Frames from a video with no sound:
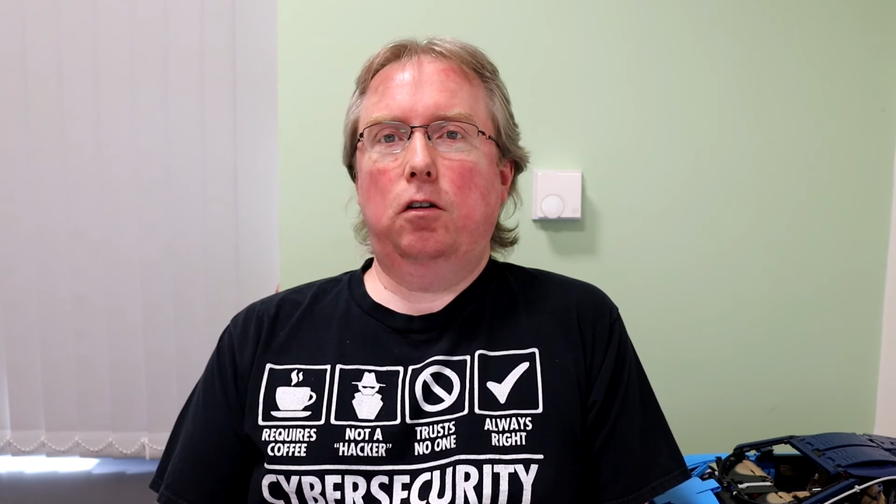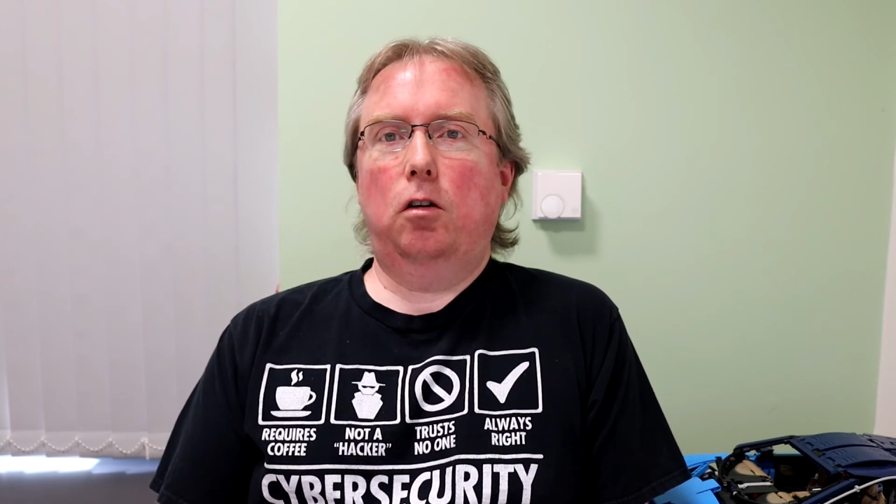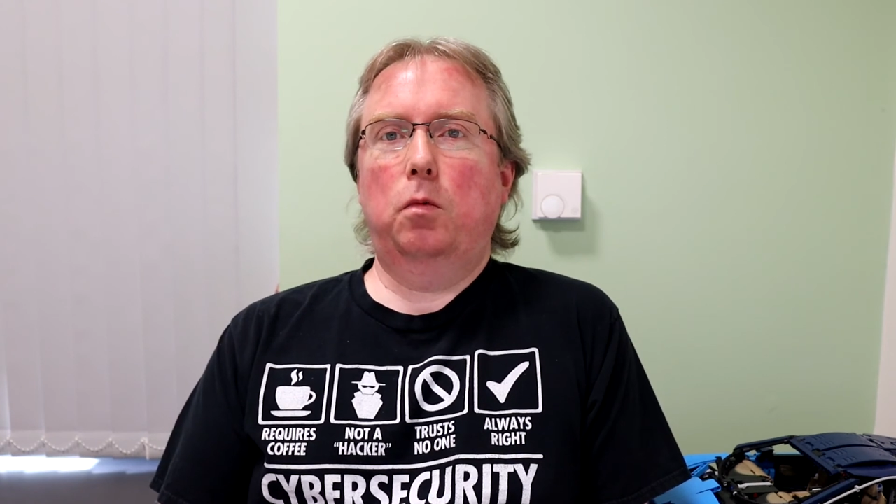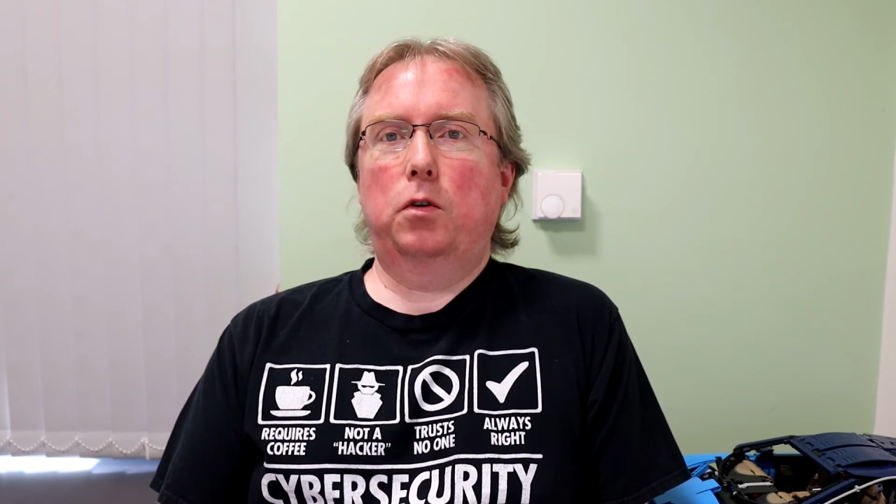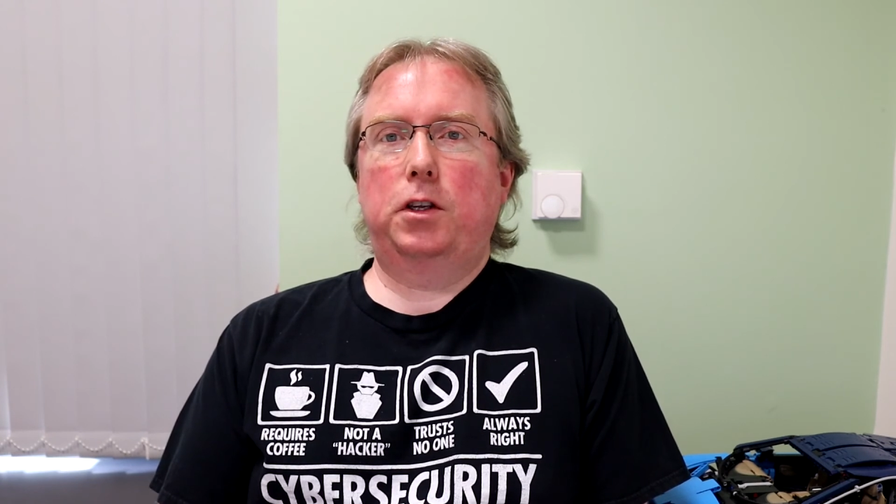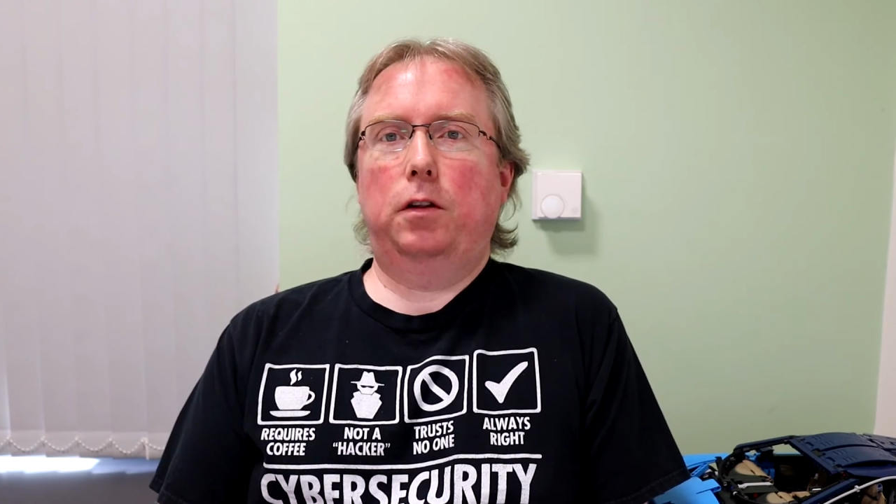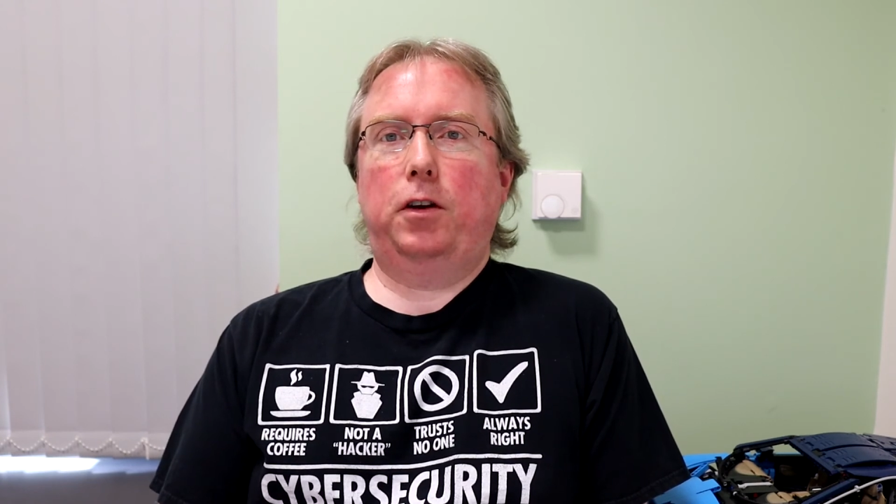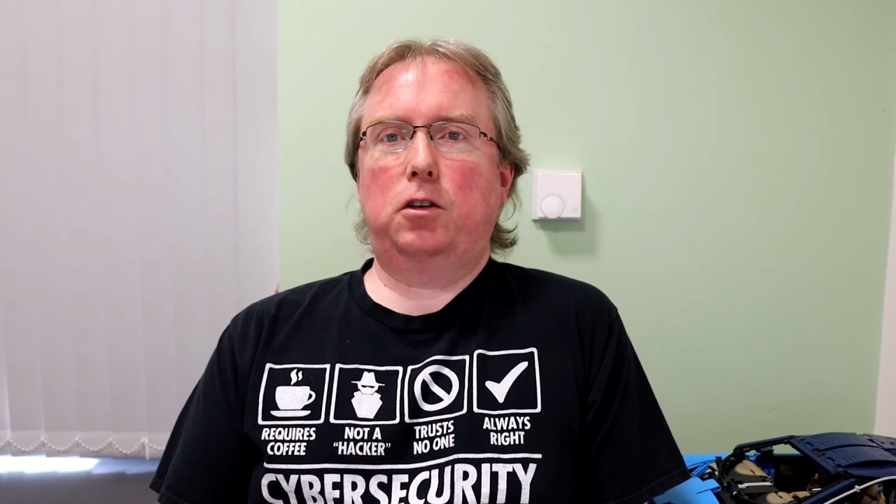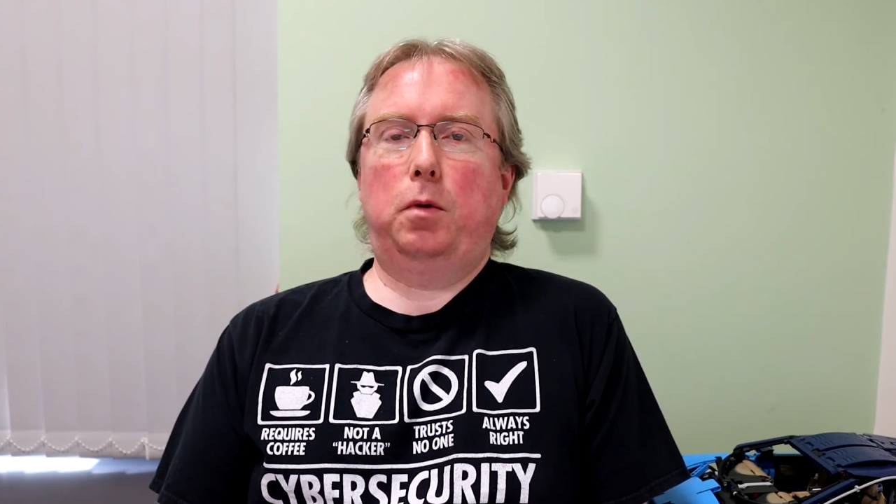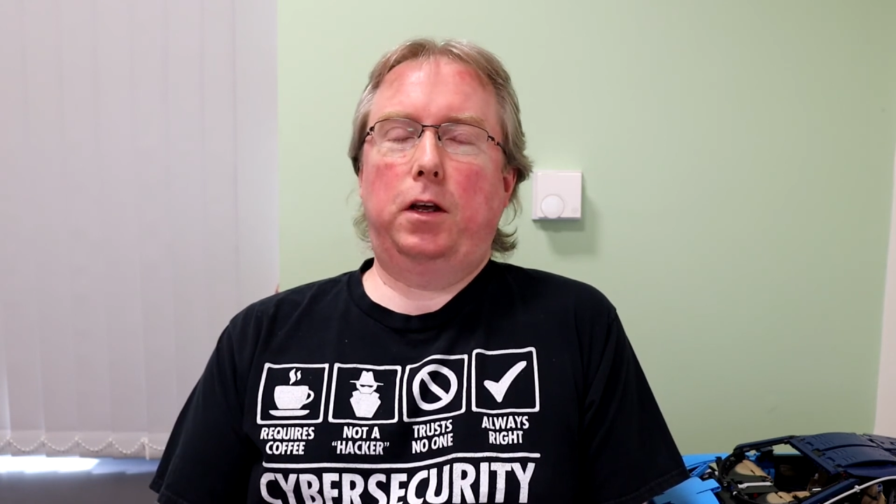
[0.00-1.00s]
lot more
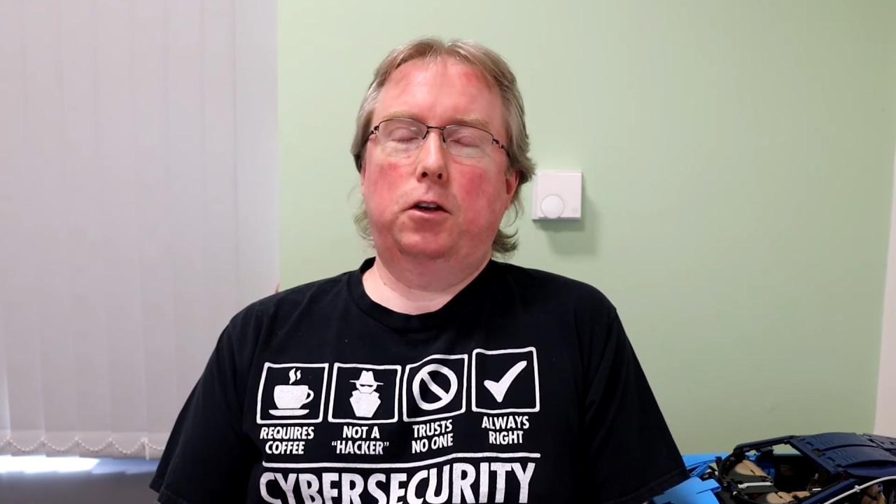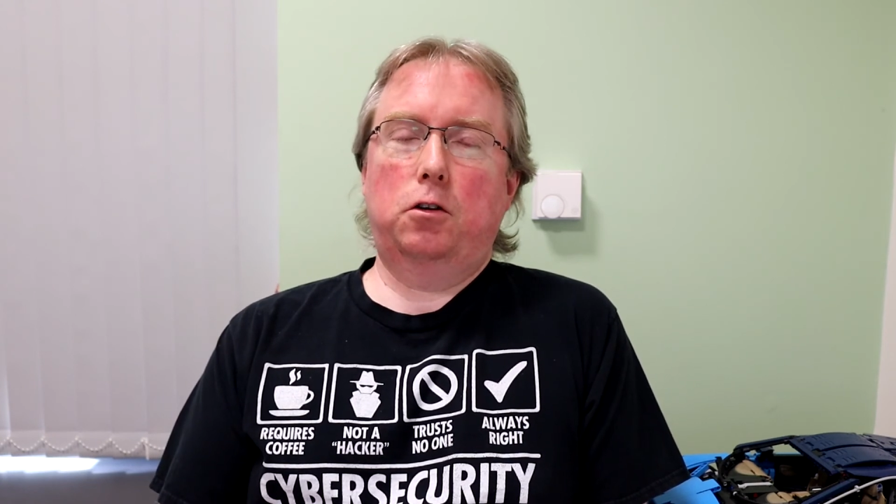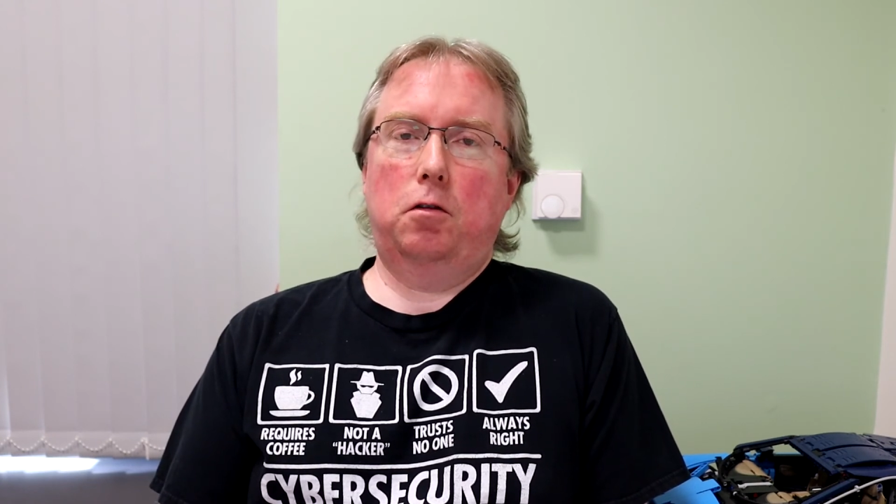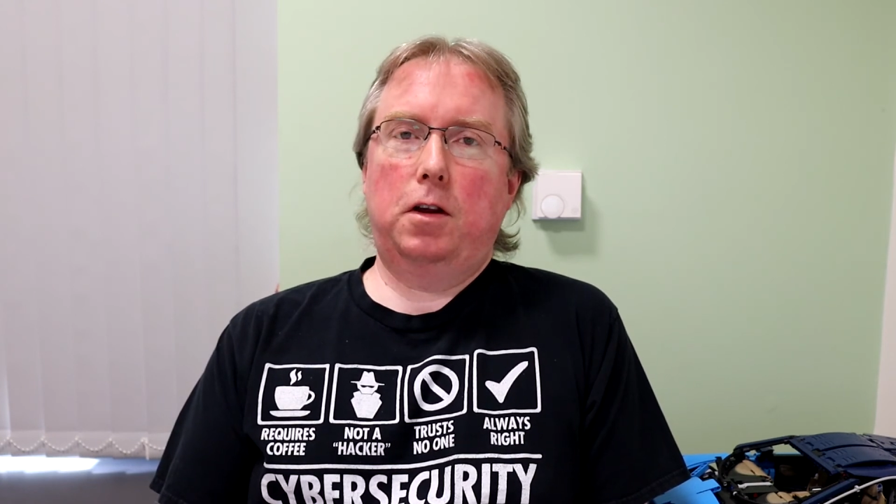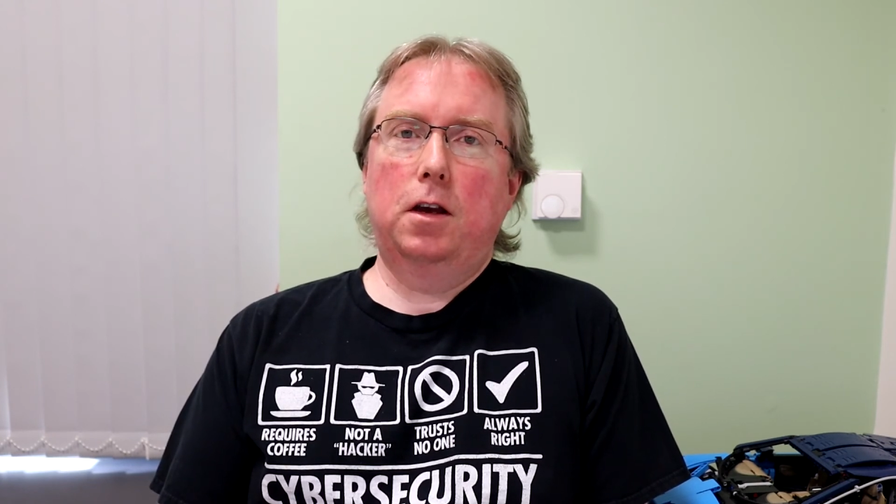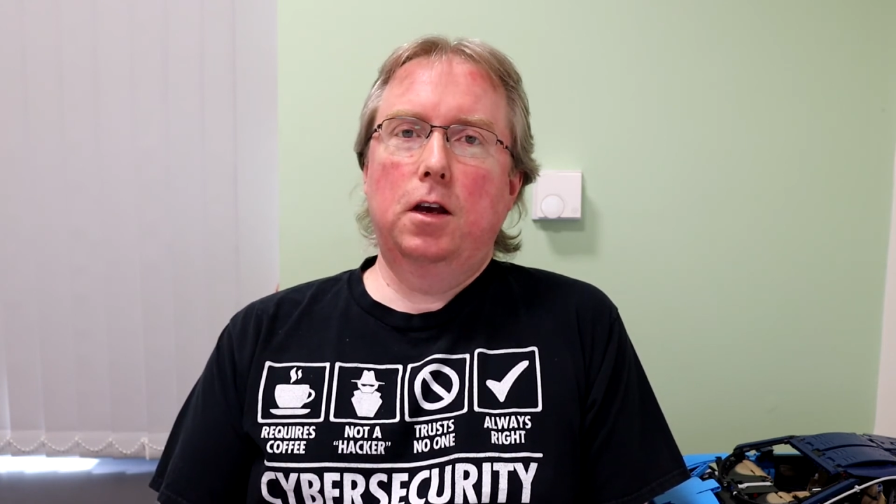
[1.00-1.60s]
self-explanatory.